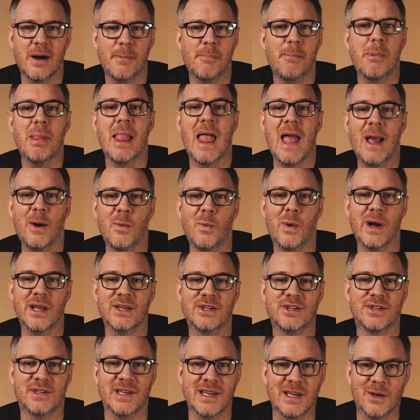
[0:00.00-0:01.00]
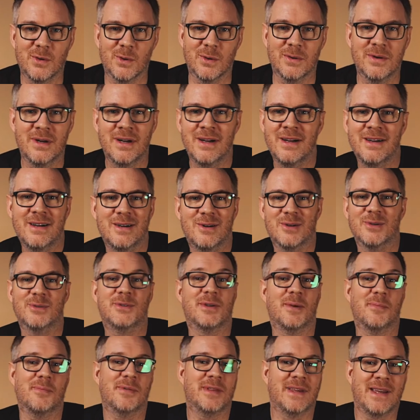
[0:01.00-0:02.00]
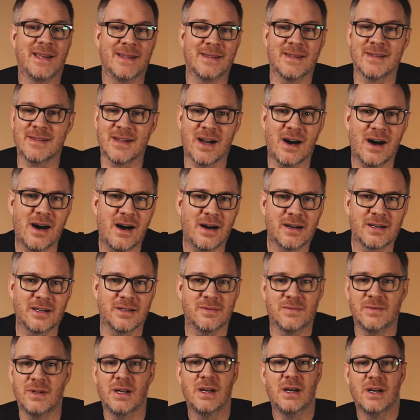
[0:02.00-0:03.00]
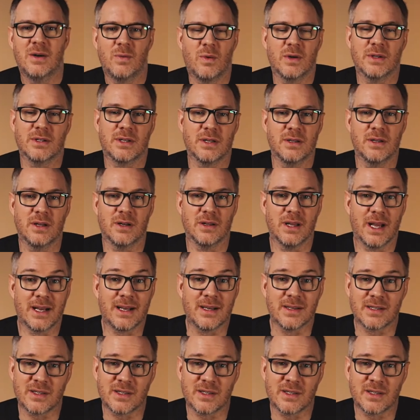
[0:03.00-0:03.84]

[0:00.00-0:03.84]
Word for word: a Blair Witch sequel or something in the dark and want to look like a